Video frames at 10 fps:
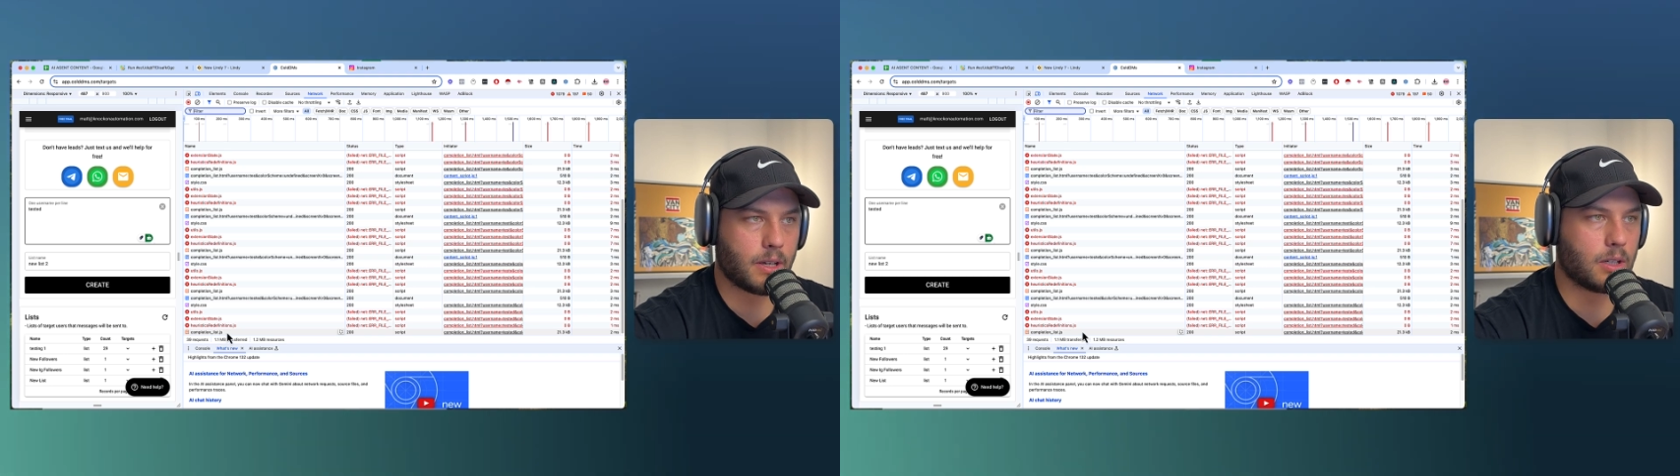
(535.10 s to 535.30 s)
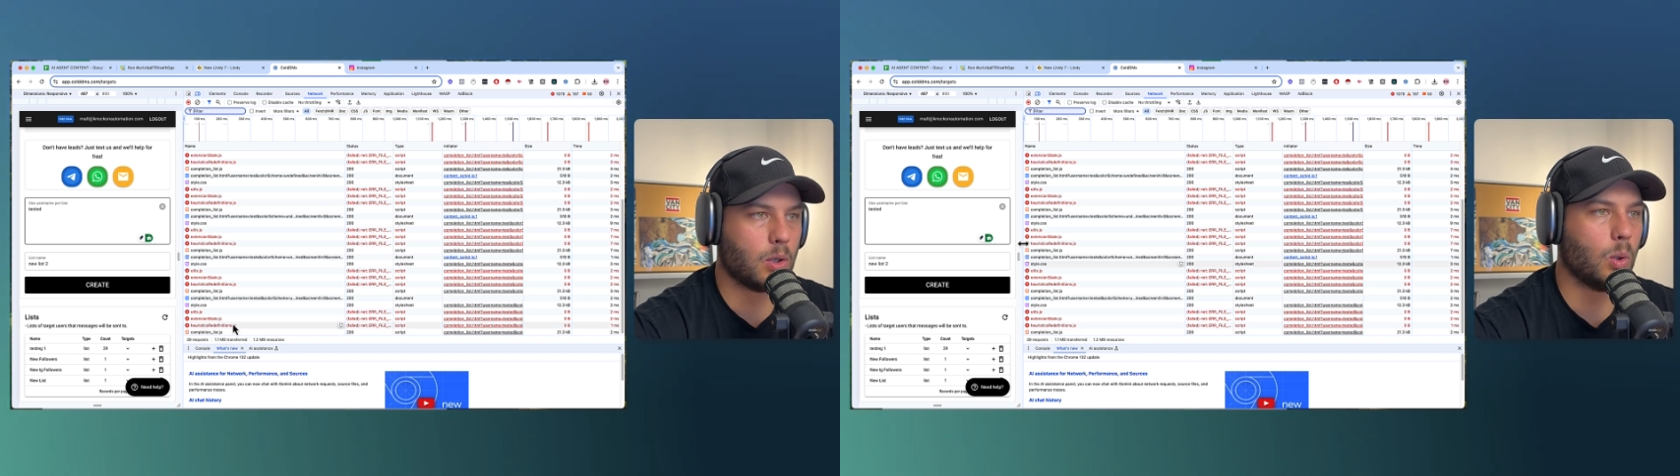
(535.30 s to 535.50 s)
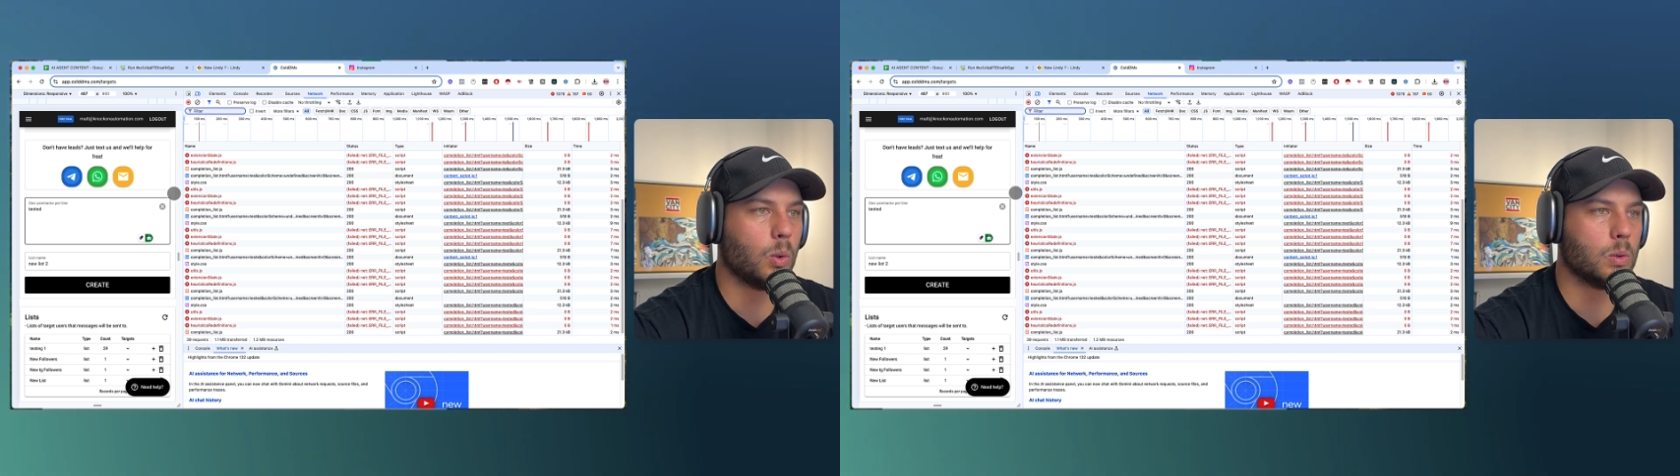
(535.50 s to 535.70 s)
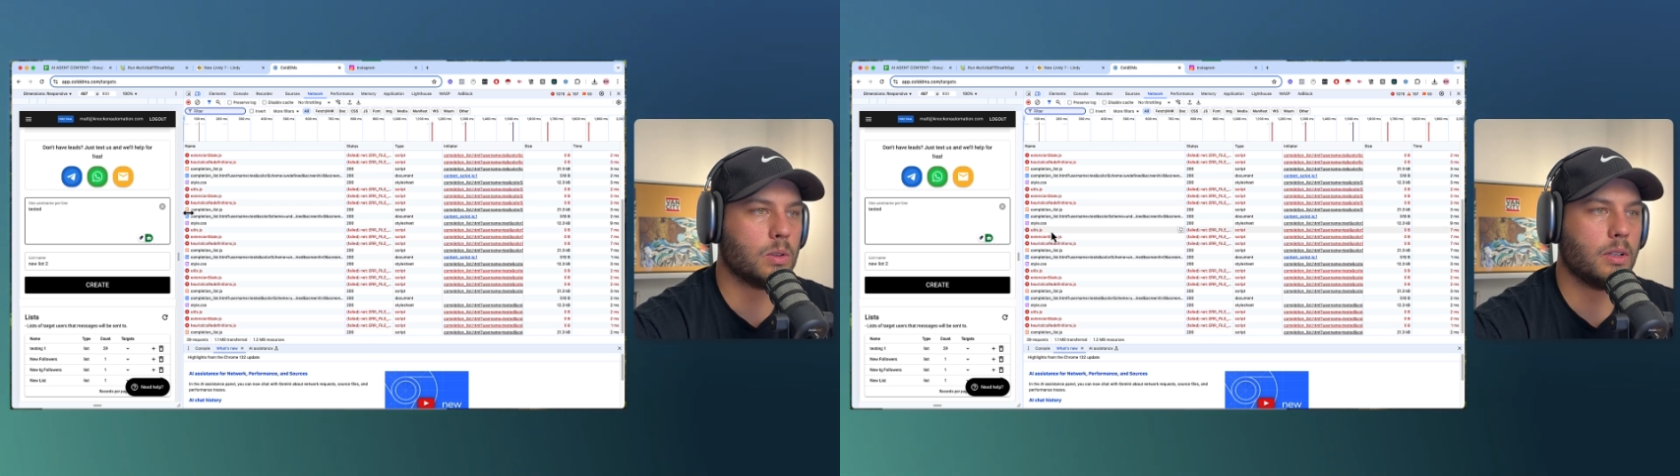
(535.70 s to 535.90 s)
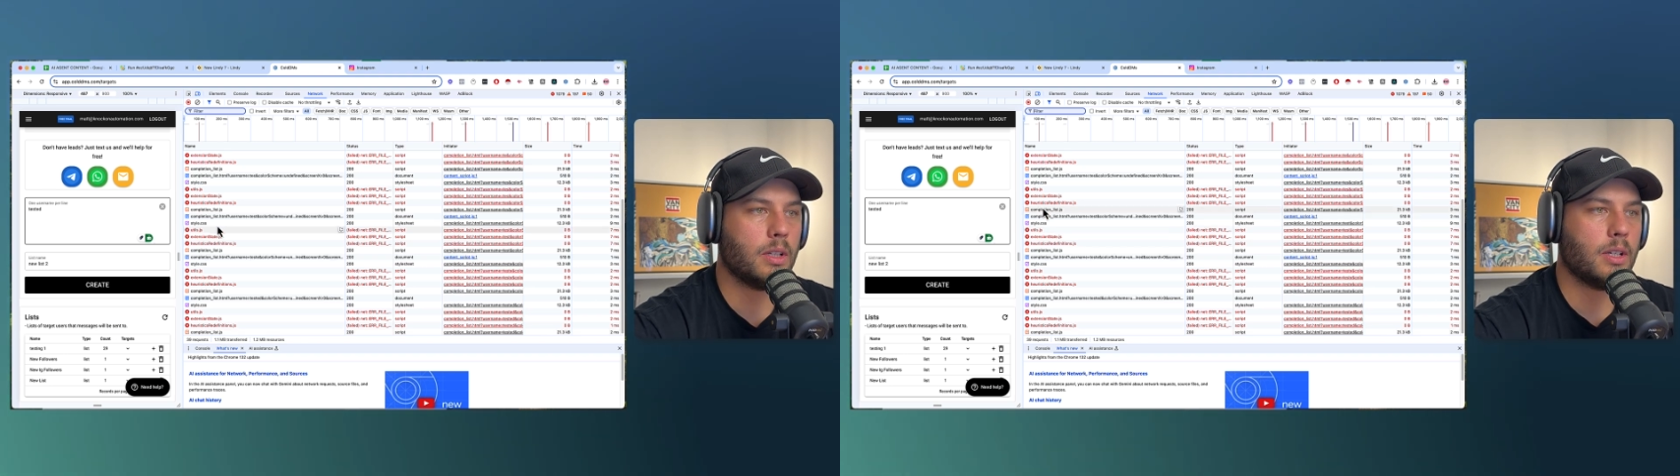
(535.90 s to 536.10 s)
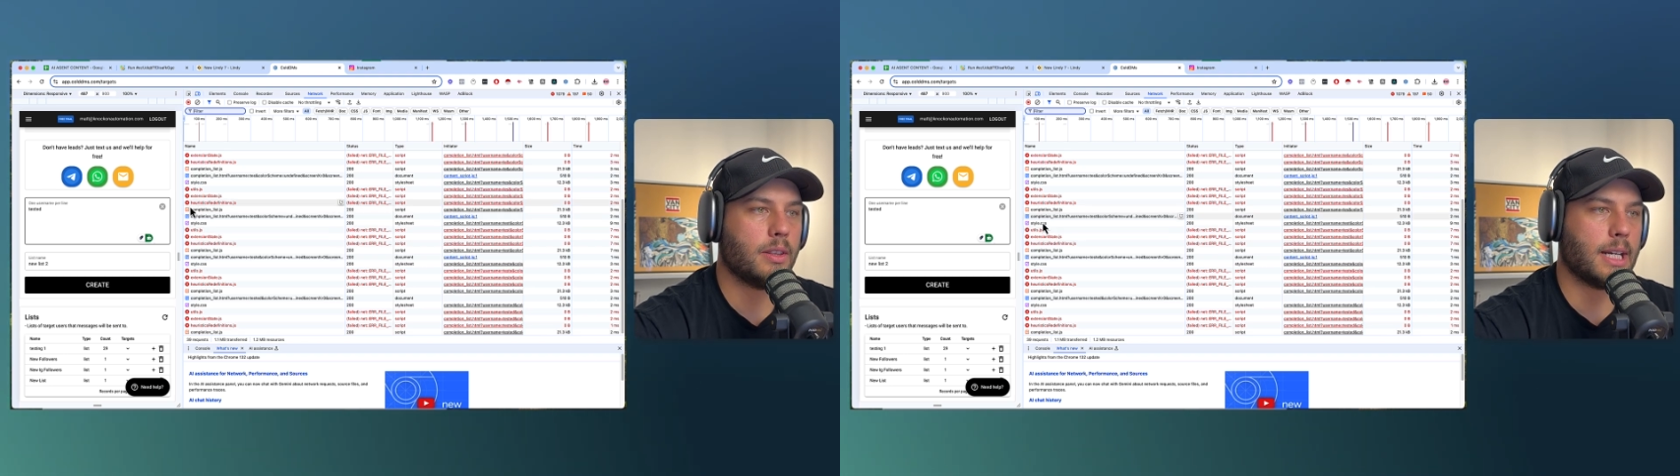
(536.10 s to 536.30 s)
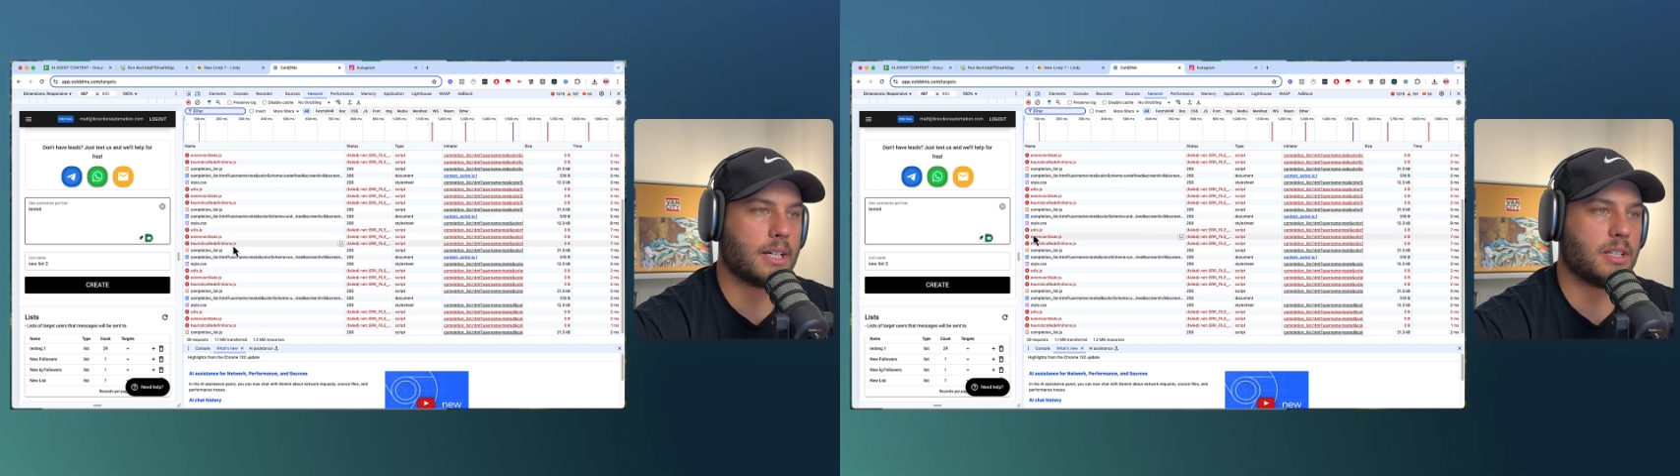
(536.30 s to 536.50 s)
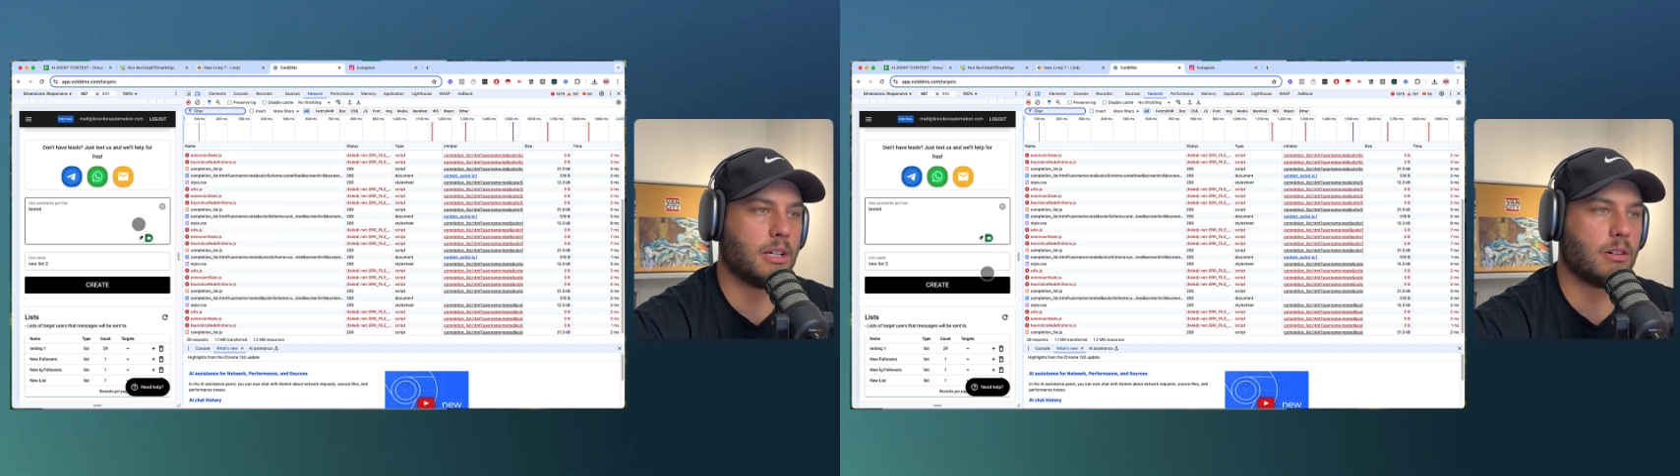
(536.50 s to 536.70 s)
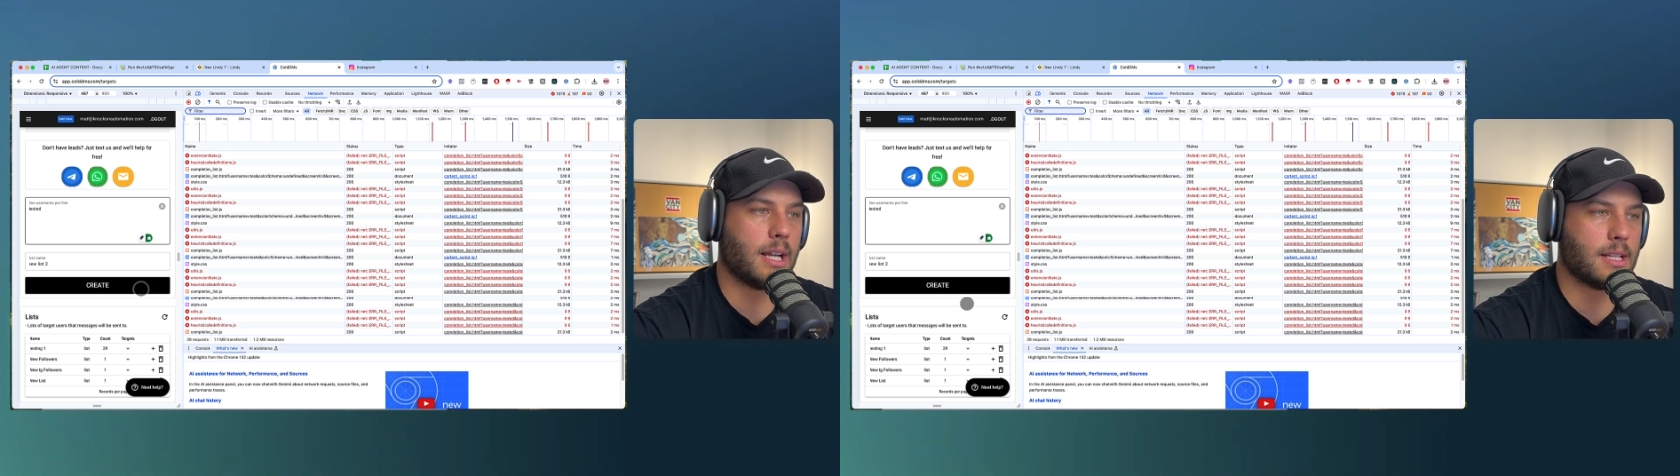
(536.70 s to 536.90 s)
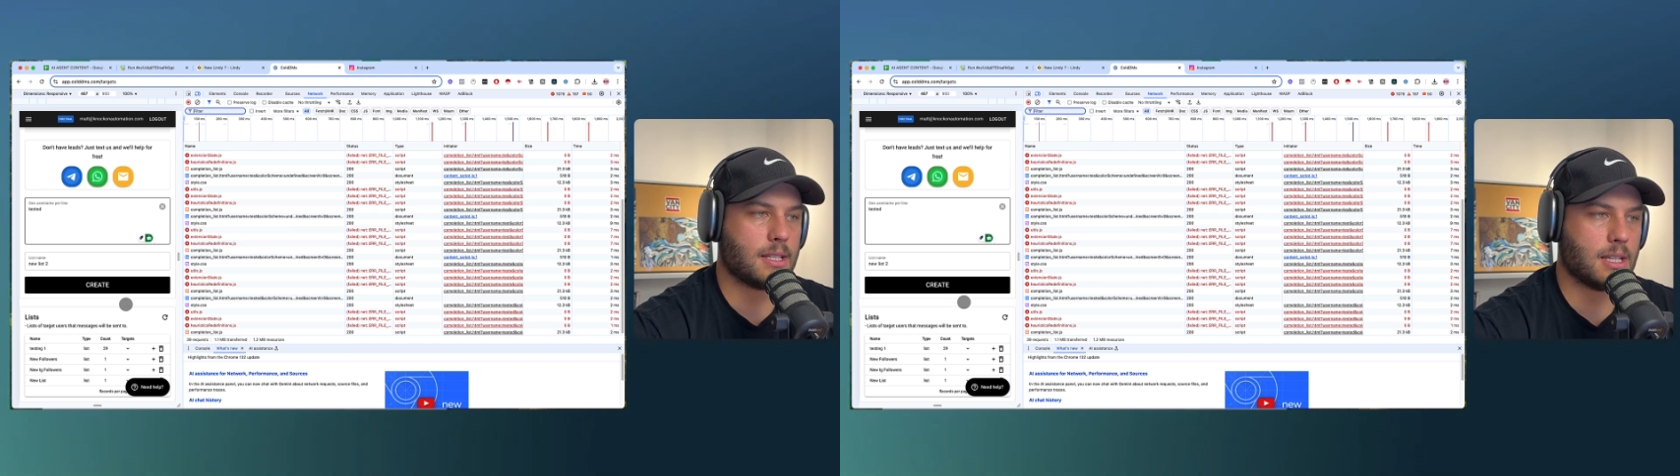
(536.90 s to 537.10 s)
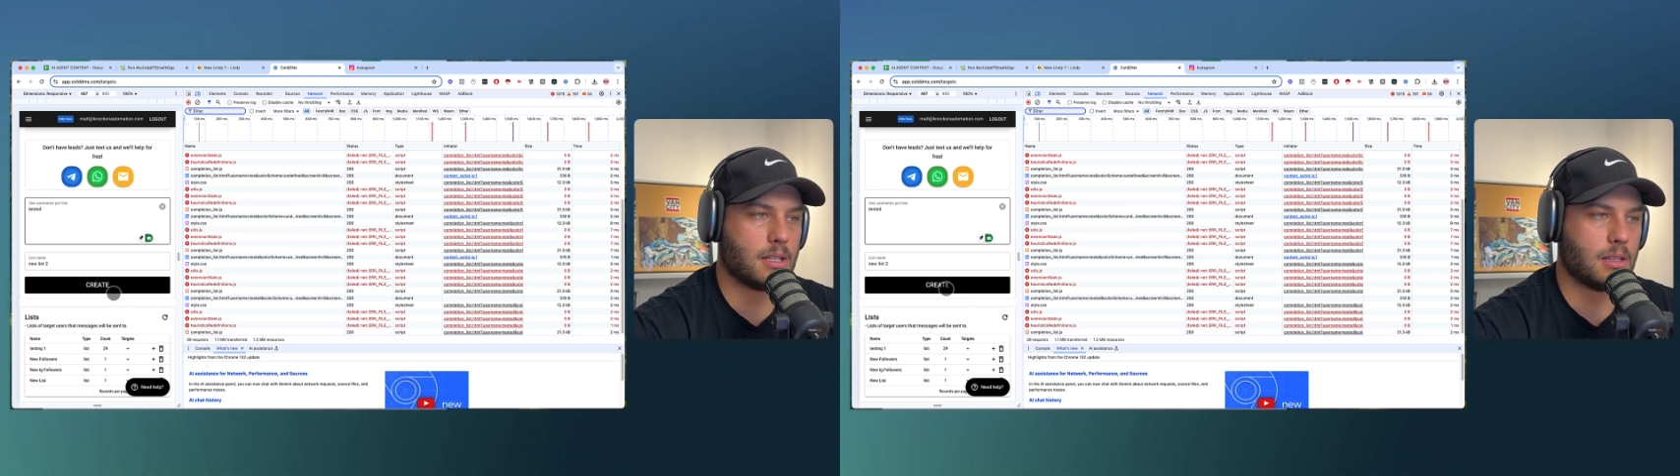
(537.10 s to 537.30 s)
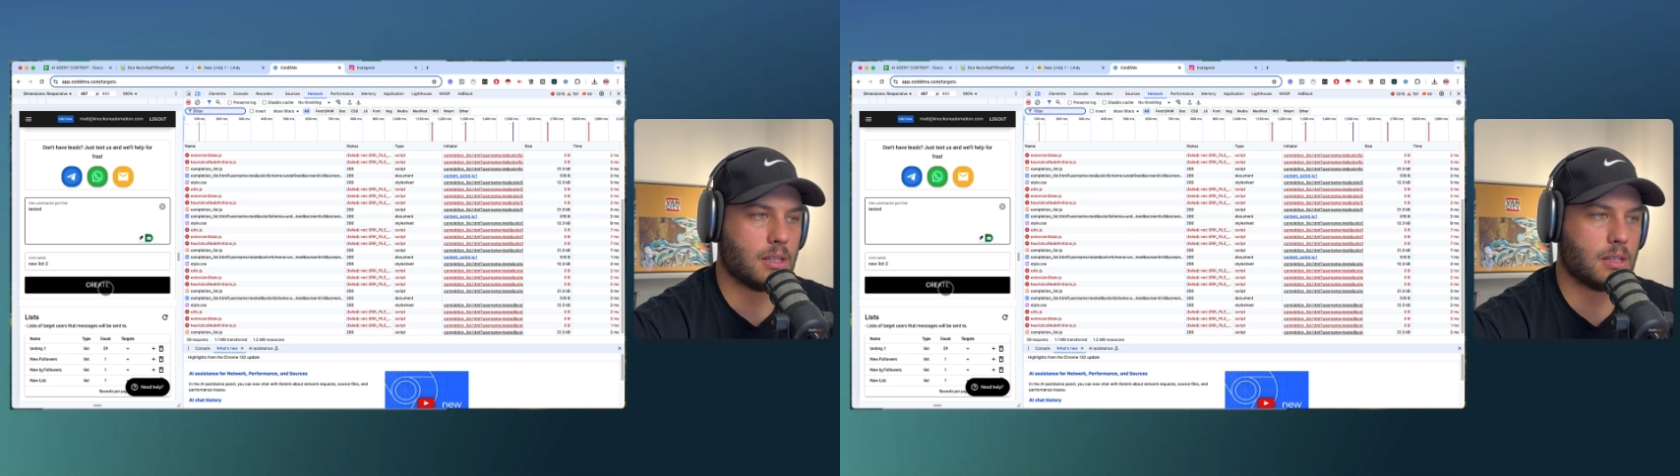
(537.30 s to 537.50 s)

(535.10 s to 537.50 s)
call that actually creates this